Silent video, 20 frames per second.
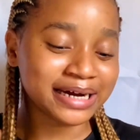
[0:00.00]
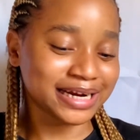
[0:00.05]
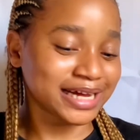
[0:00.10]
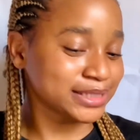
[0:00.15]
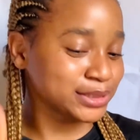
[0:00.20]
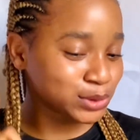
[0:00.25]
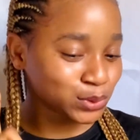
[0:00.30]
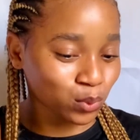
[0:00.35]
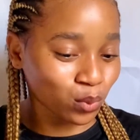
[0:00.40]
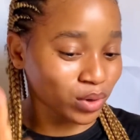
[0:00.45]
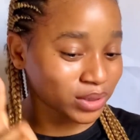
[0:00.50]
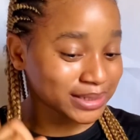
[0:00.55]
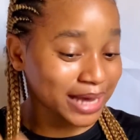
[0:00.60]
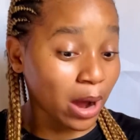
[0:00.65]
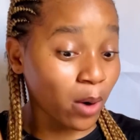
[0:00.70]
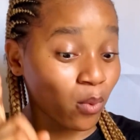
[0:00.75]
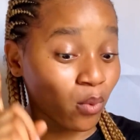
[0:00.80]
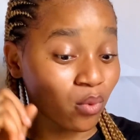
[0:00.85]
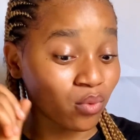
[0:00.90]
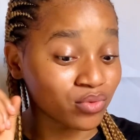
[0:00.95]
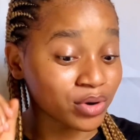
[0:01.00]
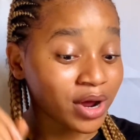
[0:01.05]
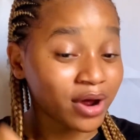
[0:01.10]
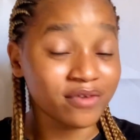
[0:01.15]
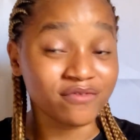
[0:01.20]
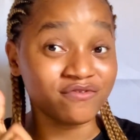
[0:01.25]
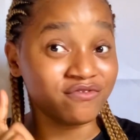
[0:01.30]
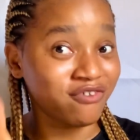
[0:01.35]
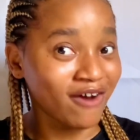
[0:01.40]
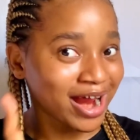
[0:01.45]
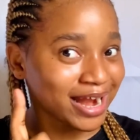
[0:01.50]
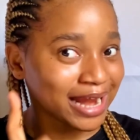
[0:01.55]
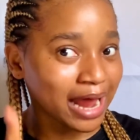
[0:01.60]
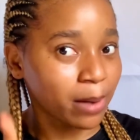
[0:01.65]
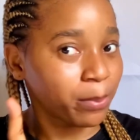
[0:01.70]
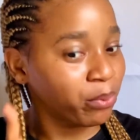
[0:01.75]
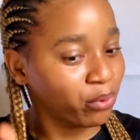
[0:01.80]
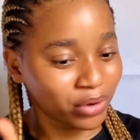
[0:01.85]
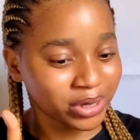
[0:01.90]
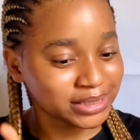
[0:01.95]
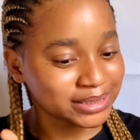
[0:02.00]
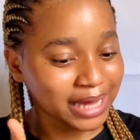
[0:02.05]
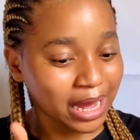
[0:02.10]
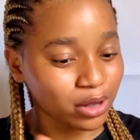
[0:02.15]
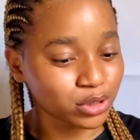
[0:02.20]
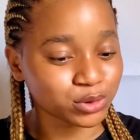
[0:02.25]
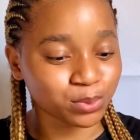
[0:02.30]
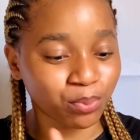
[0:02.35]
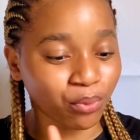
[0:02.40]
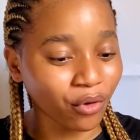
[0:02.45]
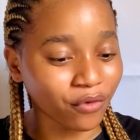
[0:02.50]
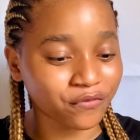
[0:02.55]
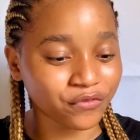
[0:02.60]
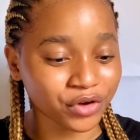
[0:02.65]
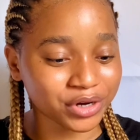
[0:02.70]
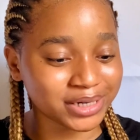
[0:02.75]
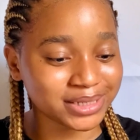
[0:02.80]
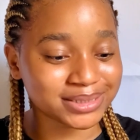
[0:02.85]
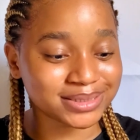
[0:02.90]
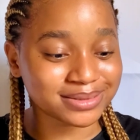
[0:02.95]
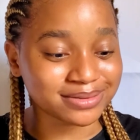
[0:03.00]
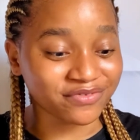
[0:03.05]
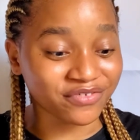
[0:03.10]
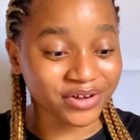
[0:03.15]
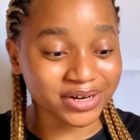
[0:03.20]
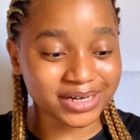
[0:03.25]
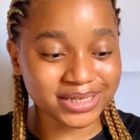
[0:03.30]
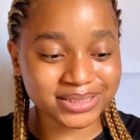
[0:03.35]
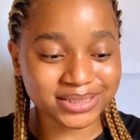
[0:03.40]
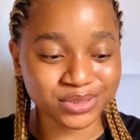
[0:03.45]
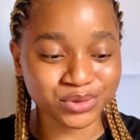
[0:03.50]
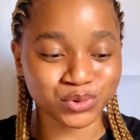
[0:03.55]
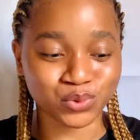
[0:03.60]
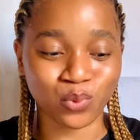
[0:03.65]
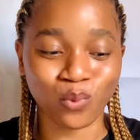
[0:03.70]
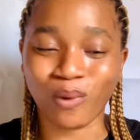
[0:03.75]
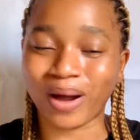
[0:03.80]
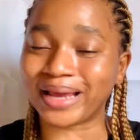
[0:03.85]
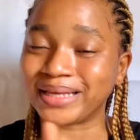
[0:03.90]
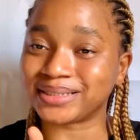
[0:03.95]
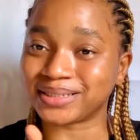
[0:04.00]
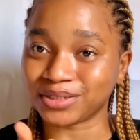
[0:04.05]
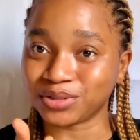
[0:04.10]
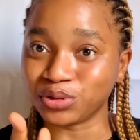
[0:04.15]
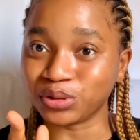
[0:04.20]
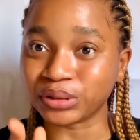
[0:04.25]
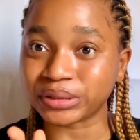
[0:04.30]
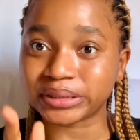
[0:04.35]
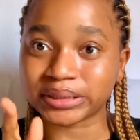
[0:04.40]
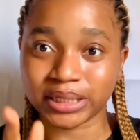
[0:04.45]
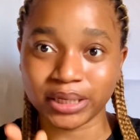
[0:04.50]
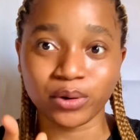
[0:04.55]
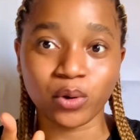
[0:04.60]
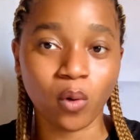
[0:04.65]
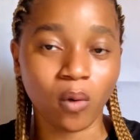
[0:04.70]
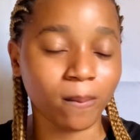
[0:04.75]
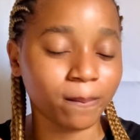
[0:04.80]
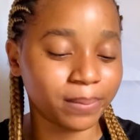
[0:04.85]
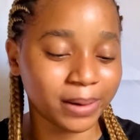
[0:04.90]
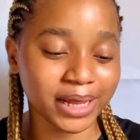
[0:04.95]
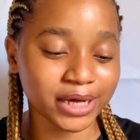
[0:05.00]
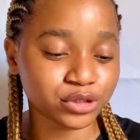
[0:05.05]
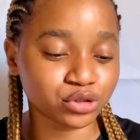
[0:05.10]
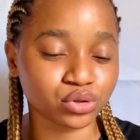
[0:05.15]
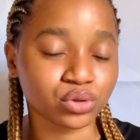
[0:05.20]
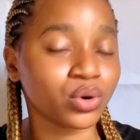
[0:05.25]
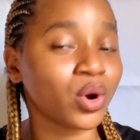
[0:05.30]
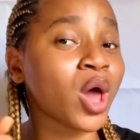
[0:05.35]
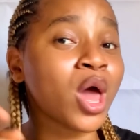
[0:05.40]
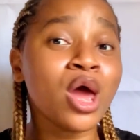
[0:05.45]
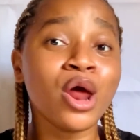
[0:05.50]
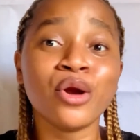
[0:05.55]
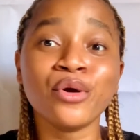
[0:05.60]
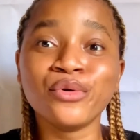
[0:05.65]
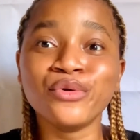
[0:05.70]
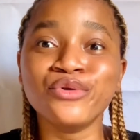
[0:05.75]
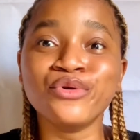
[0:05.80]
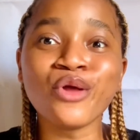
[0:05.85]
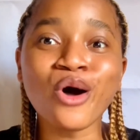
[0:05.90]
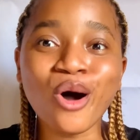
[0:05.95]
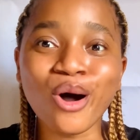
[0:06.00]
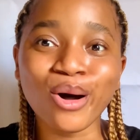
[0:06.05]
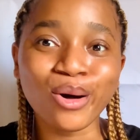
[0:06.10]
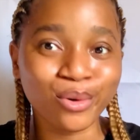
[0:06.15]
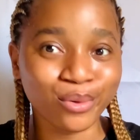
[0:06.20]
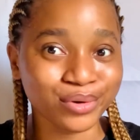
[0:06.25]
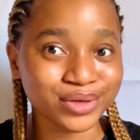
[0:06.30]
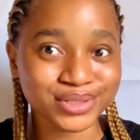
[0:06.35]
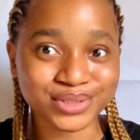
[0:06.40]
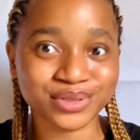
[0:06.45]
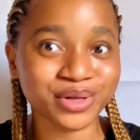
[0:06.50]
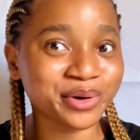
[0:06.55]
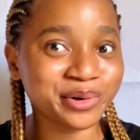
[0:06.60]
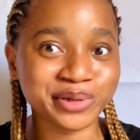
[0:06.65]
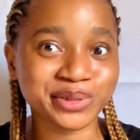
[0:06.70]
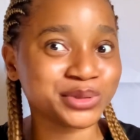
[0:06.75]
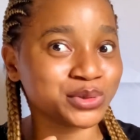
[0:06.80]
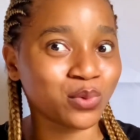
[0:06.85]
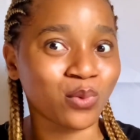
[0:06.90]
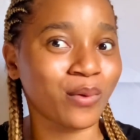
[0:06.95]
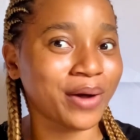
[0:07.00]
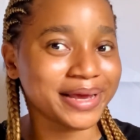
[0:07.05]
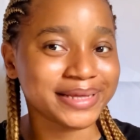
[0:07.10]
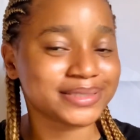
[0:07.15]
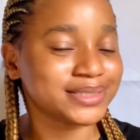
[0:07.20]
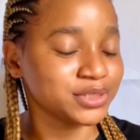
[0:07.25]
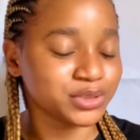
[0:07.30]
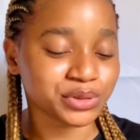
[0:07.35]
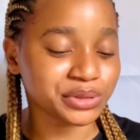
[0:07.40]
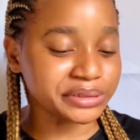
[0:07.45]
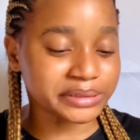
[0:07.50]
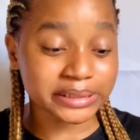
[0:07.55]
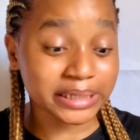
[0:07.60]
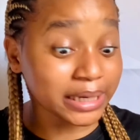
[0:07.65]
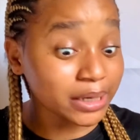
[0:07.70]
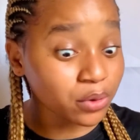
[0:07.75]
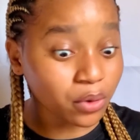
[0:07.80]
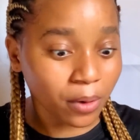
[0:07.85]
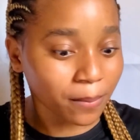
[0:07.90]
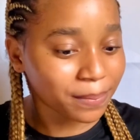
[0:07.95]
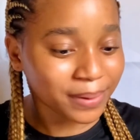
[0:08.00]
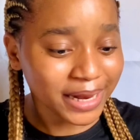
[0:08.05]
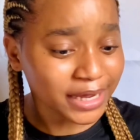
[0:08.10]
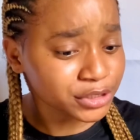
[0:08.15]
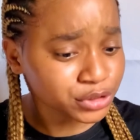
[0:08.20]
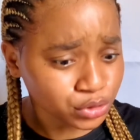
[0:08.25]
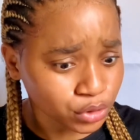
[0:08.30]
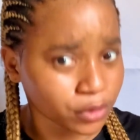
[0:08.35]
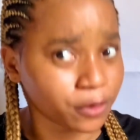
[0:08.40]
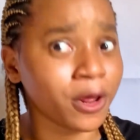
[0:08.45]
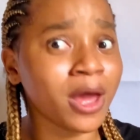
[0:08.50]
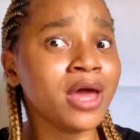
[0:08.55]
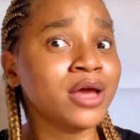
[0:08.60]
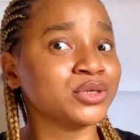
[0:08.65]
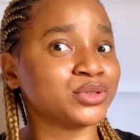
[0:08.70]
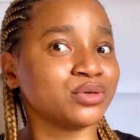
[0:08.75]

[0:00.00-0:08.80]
That is what I would rather point out. But for this for this thing to whiten your skin complexion, no, it's not going to whiten your skin complexion.